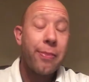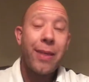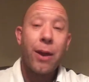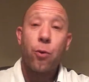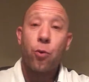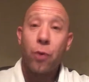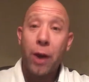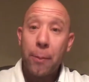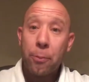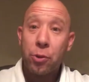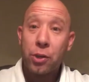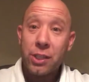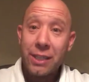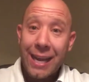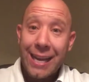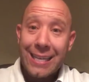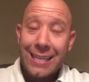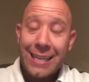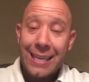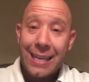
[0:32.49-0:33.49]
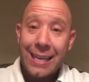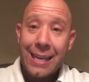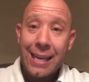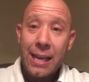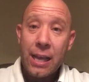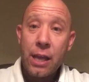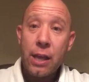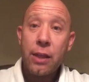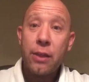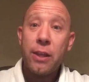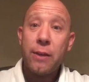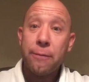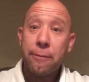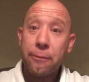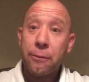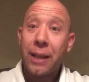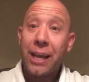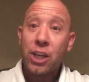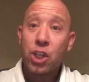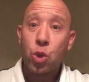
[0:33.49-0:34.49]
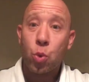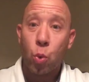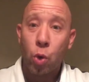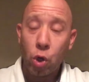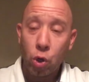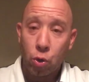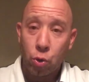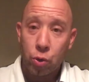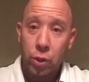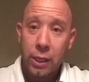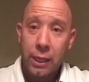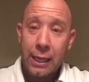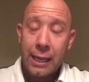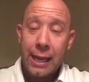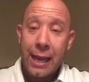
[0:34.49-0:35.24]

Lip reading: that represented the flesh world,